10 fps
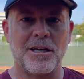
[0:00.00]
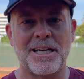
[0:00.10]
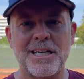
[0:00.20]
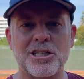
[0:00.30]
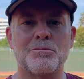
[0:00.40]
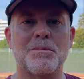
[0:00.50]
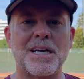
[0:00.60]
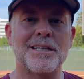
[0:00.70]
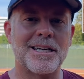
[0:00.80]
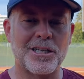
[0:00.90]
Hitting as
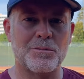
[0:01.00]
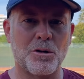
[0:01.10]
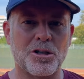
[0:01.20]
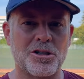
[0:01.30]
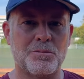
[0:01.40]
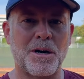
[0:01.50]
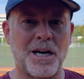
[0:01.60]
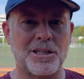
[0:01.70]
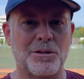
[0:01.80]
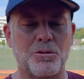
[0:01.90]
many tennis balls as
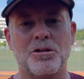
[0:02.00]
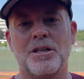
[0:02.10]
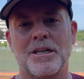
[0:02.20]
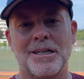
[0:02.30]
possible